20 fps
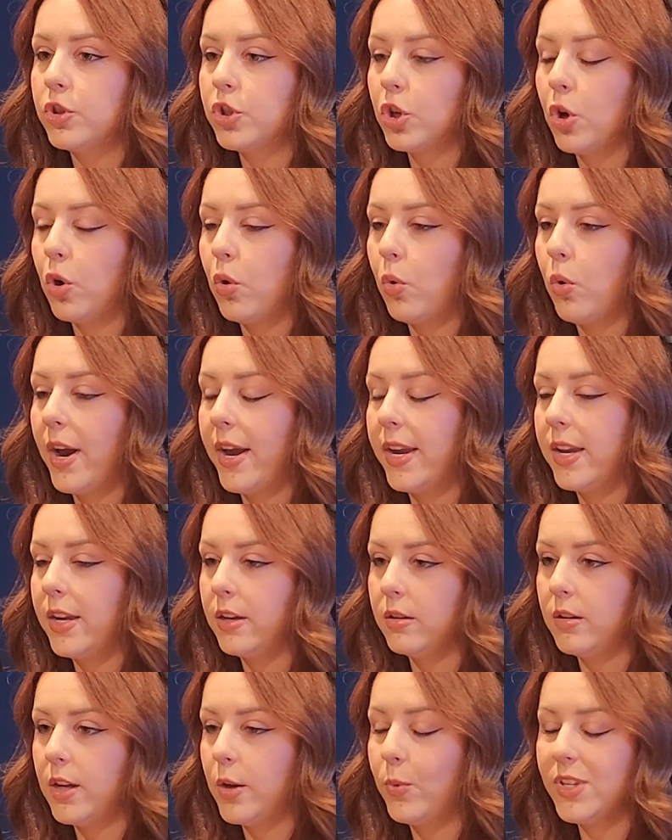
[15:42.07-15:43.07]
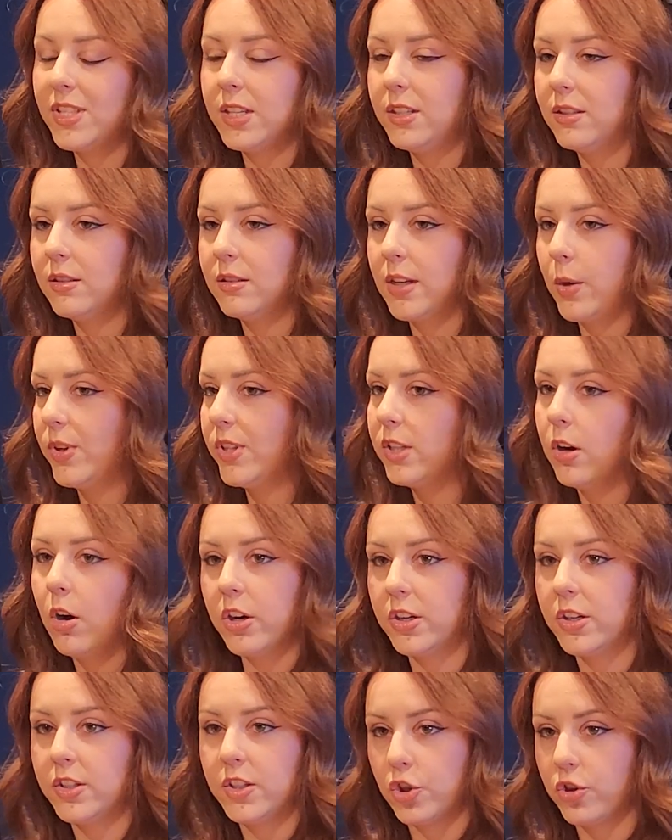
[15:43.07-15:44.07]
So it wasn't a
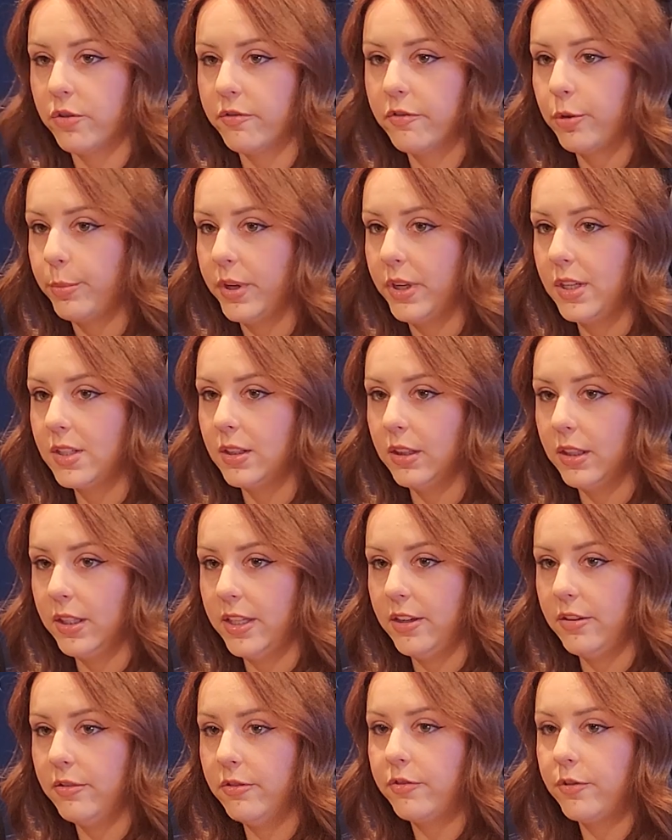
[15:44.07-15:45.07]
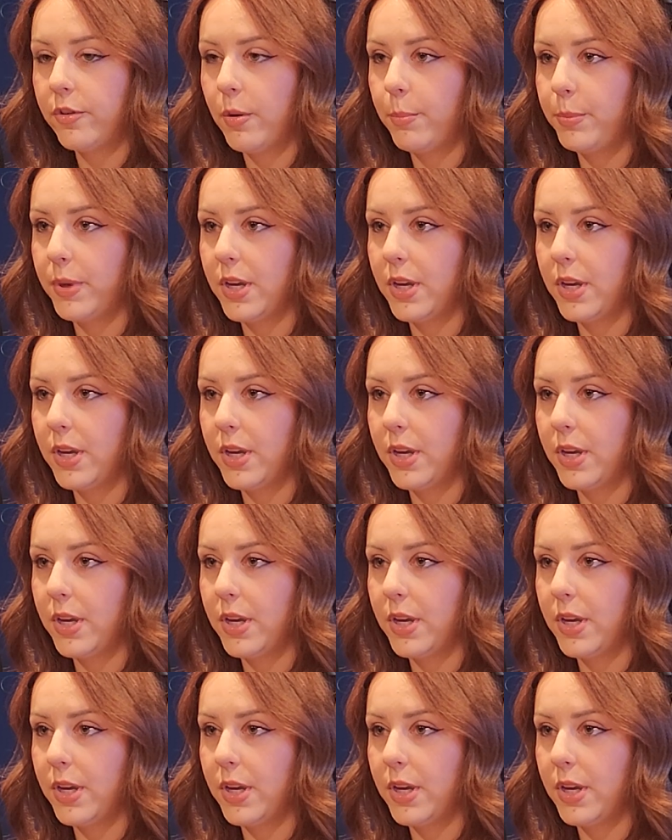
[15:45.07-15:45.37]
hard decision for me to leave